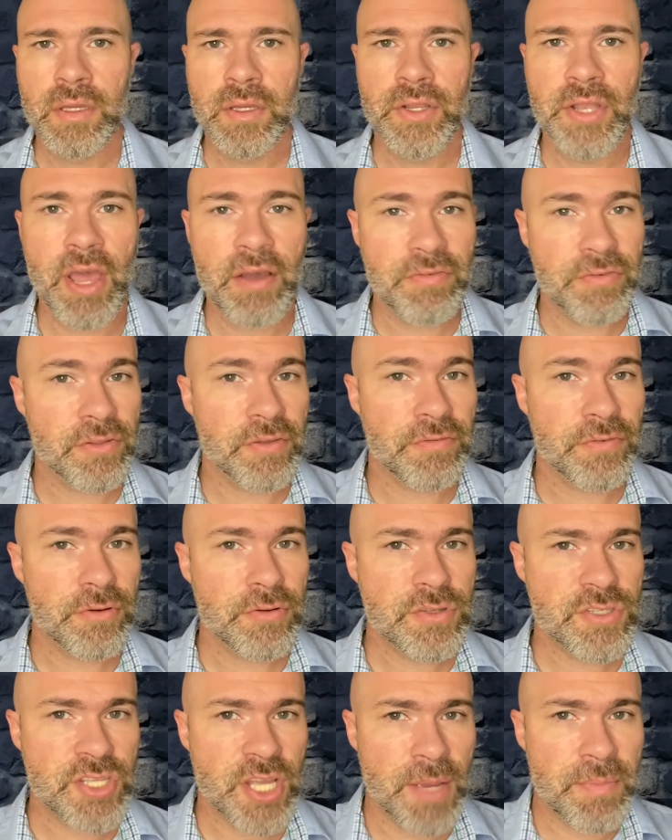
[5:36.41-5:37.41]
Now for the
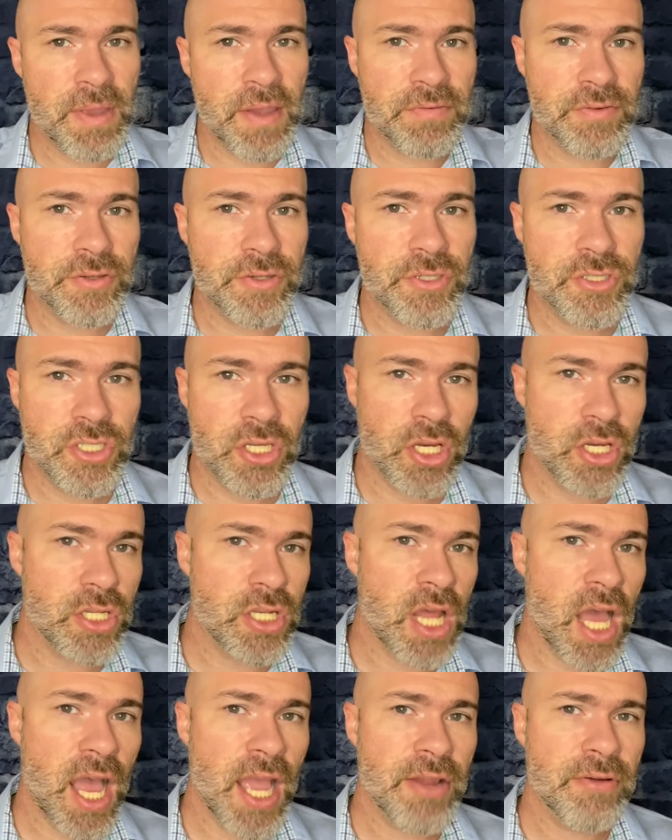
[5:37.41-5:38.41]
first time after you're done,
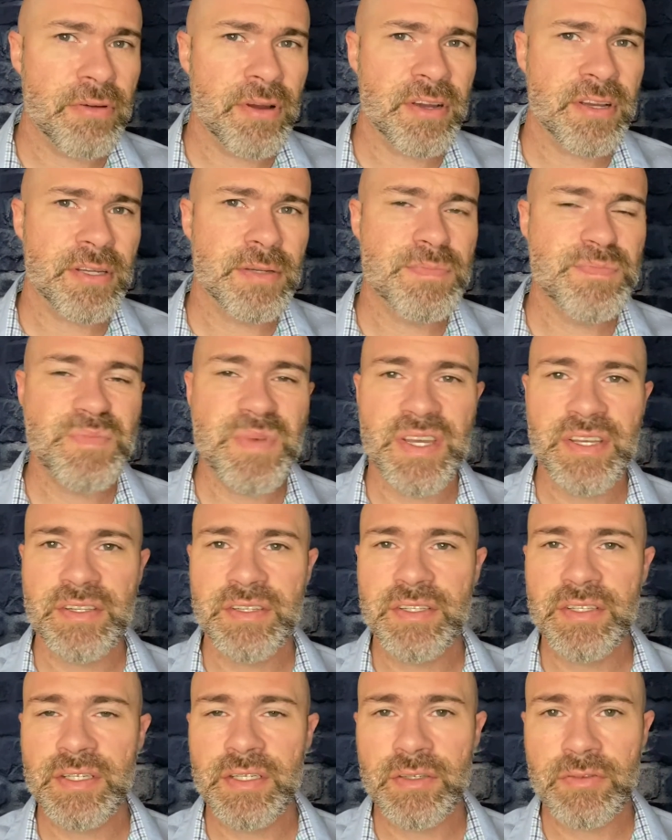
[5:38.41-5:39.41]
I
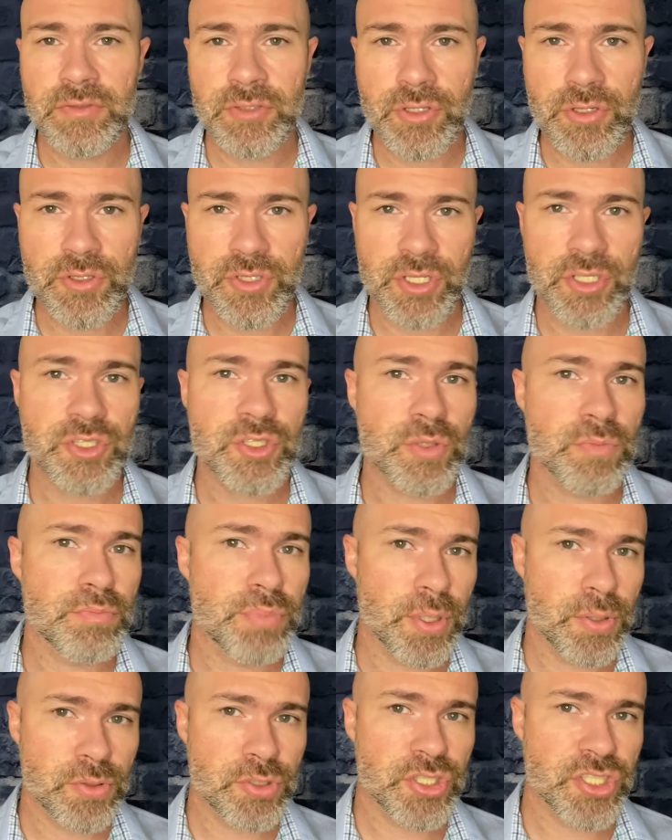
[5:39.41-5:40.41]
recommend using some
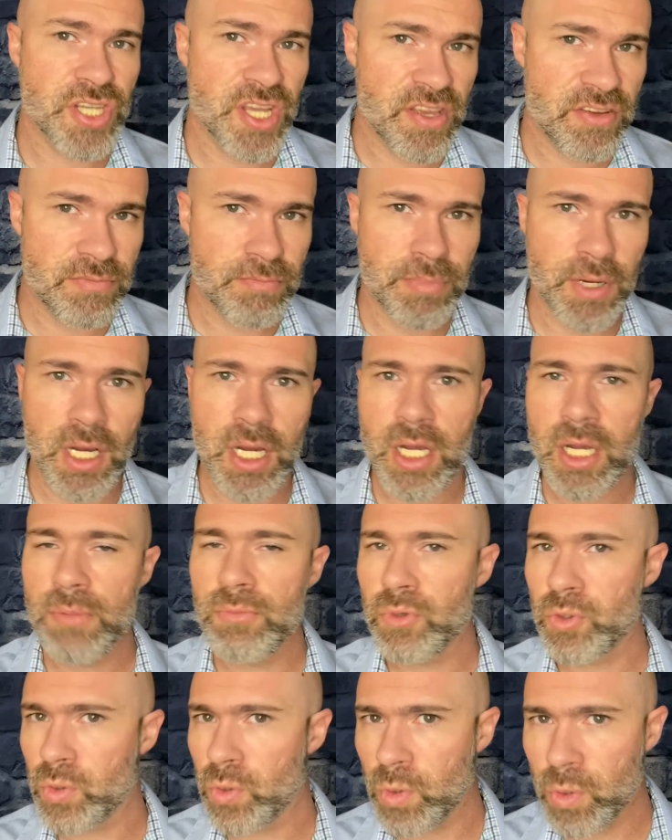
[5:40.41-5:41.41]
post-shave balm
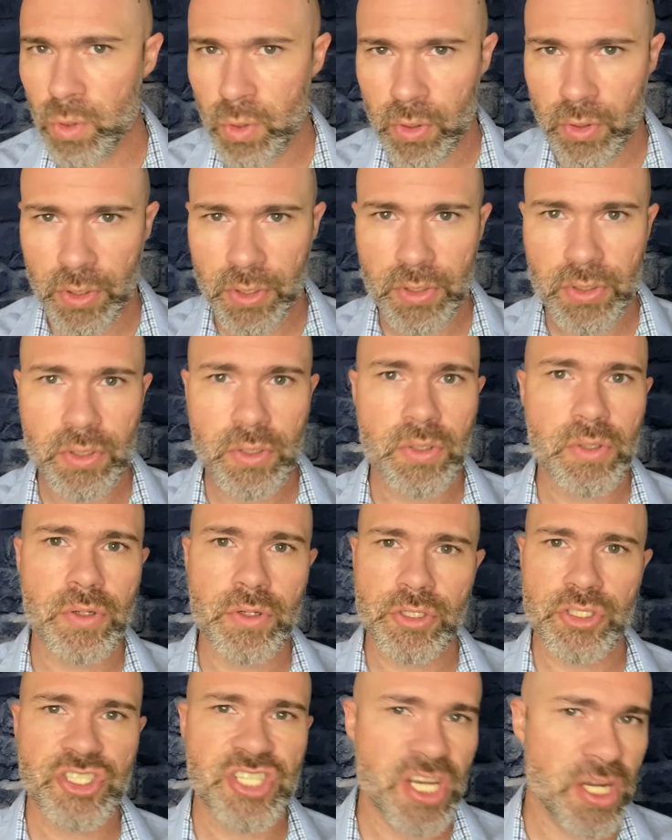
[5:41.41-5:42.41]
or oil or
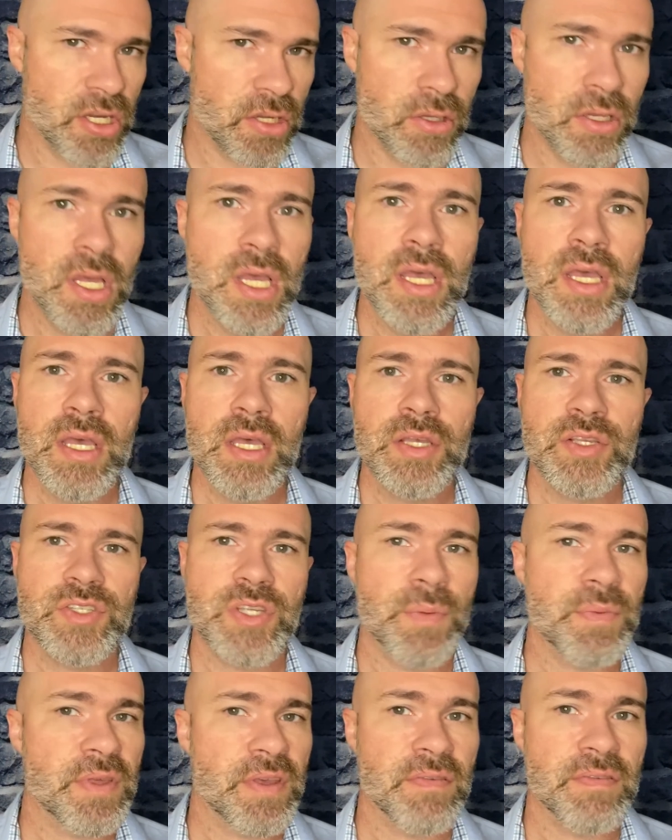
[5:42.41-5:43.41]
gel,
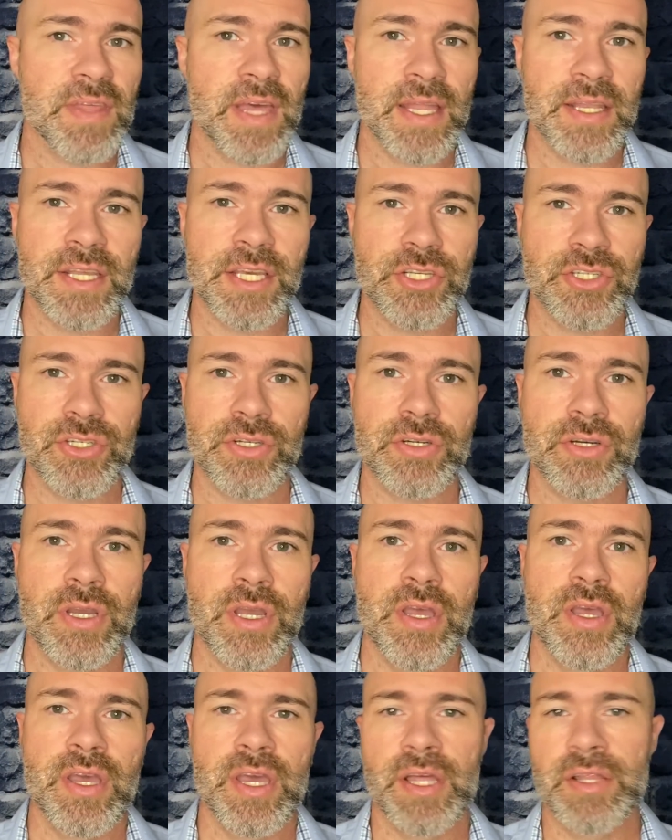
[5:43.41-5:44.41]
something of that nature,
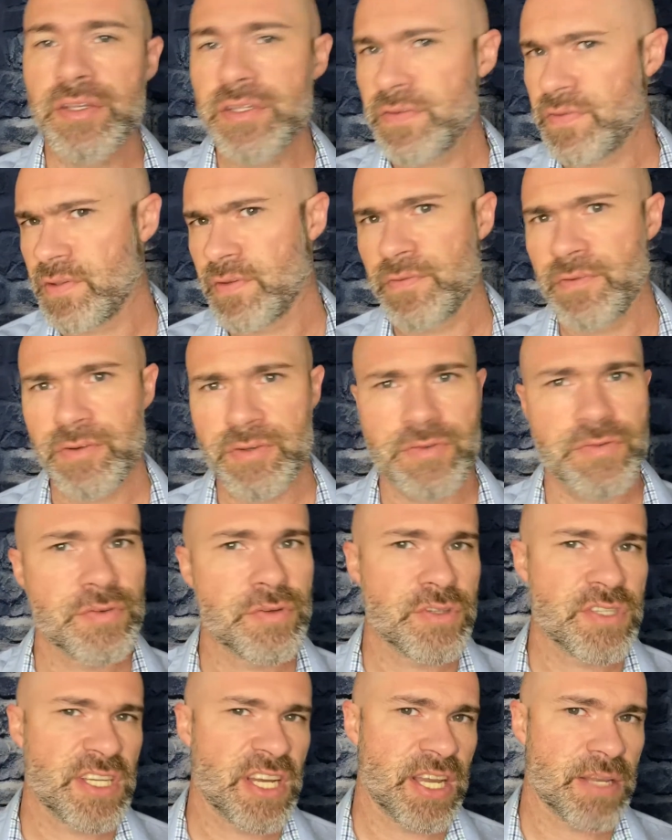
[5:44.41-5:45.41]
at least for the first few
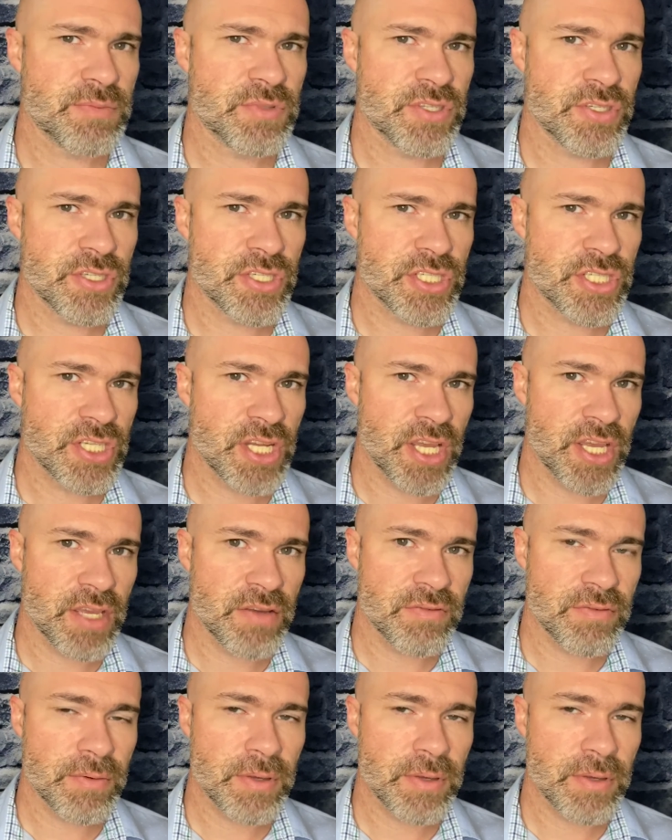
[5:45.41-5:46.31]
times that you shave,